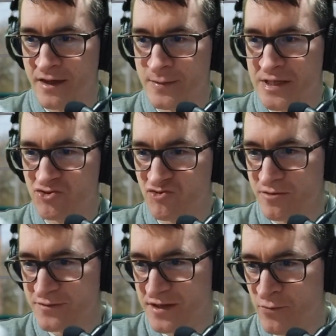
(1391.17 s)
He
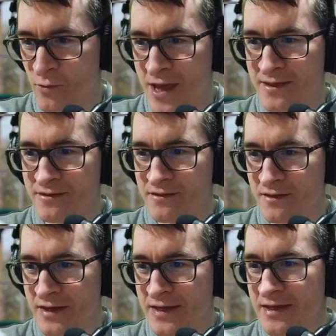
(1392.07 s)
dropped a
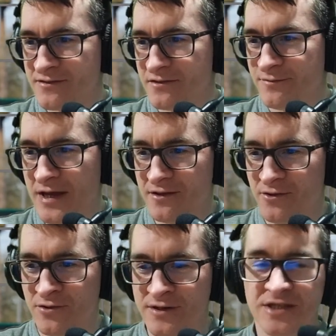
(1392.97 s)
kettlebell
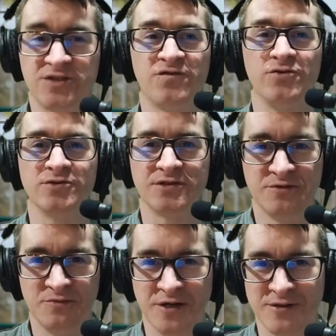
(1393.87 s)
on his foot
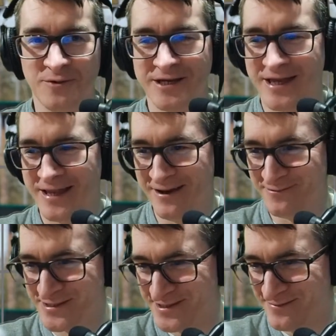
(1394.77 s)
while working
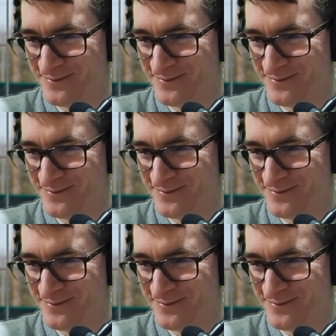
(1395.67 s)
out.